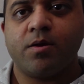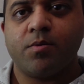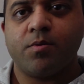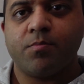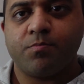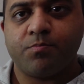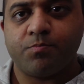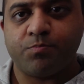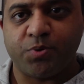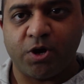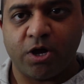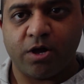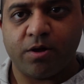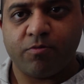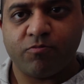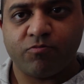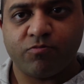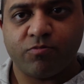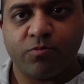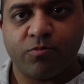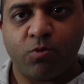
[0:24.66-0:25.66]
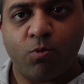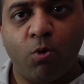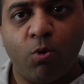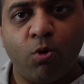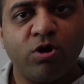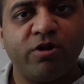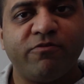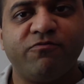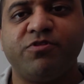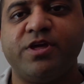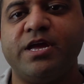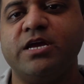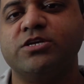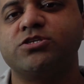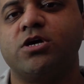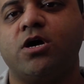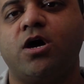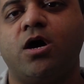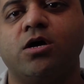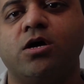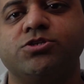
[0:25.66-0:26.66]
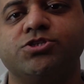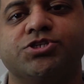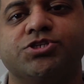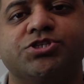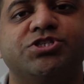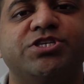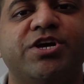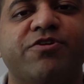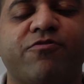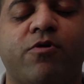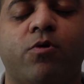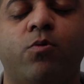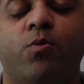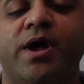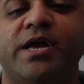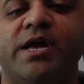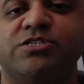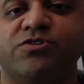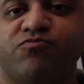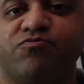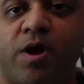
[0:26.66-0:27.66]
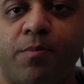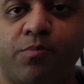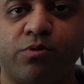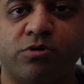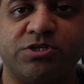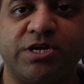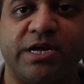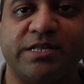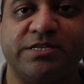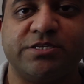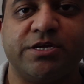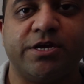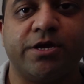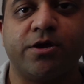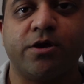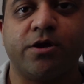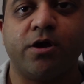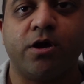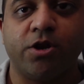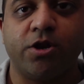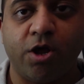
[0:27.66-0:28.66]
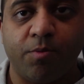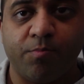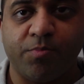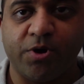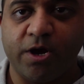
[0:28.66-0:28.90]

But all of these are just different ways of representing a number.